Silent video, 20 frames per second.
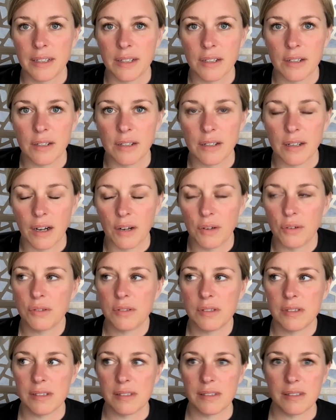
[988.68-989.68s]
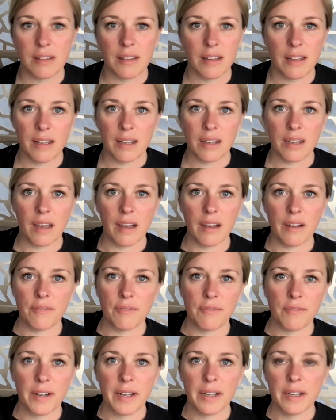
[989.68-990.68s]
your house isn't like on
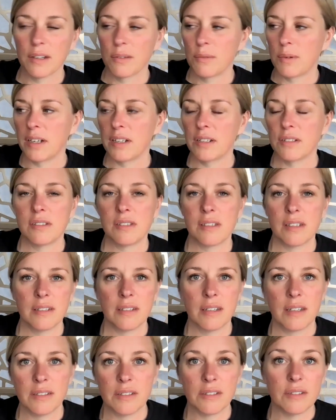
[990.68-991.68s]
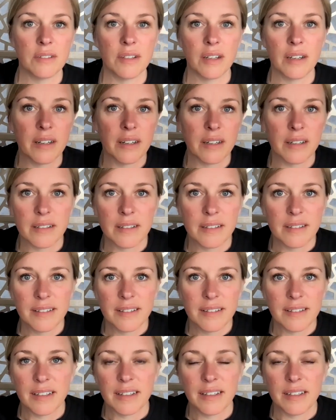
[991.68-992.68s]
fire while you're sitting on your yard,
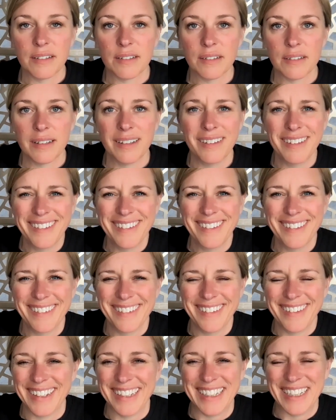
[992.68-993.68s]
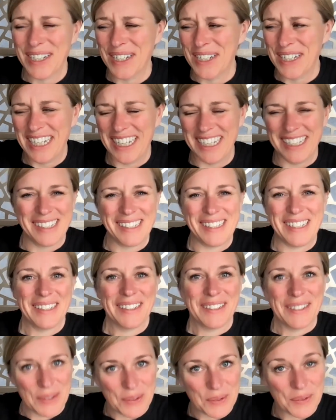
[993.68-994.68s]
you're just
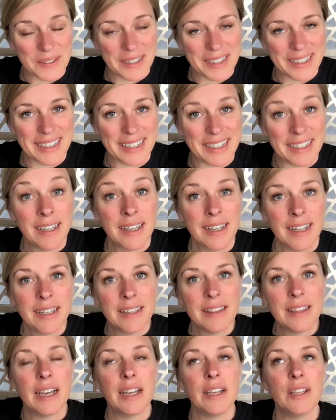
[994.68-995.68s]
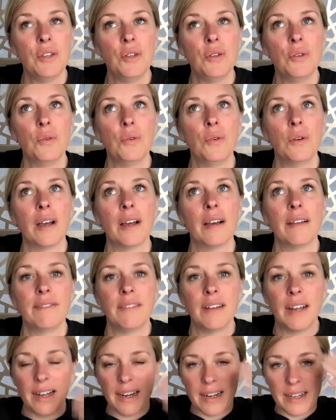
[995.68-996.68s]
ignoring it, that you have
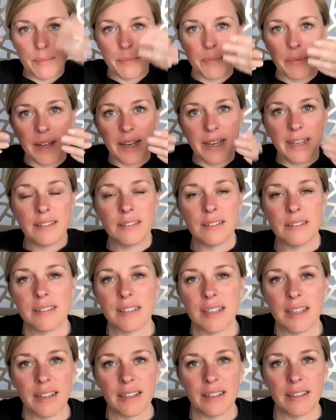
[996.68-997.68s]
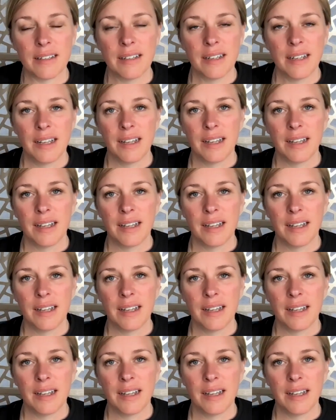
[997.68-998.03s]
not had blinders on